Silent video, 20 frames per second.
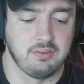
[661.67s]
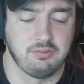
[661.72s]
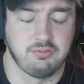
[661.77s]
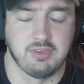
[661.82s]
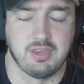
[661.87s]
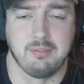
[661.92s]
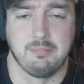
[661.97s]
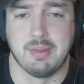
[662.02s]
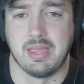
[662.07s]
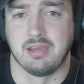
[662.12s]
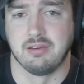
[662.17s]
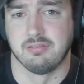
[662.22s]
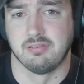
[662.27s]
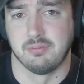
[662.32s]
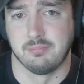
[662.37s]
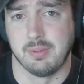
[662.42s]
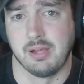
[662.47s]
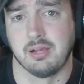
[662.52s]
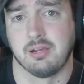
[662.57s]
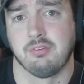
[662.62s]
same bang for the
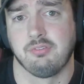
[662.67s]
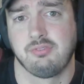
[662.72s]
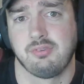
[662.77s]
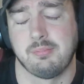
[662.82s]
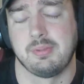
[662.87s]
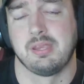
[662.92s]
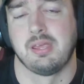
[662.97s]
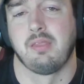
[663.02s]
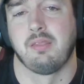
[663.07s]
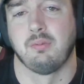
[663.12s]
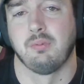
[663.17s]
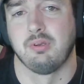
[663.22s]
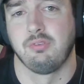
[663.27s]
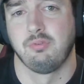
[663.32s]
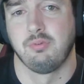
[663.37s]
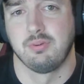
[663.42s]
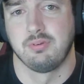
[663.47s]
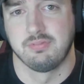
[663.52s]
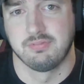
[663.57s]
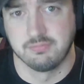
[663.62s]
buck as some of the other
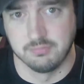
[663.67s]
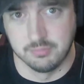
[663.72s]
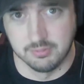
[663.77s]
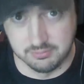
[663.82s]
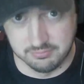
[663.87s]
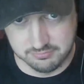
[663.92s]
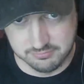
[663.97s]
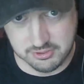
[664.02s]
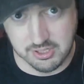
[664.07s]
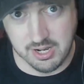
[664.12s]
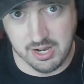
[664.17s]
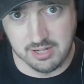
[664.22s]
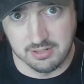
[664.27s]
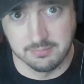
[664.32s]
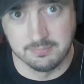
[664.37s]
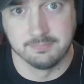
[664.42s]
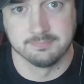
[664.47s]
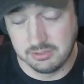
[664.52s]
ones we've tried.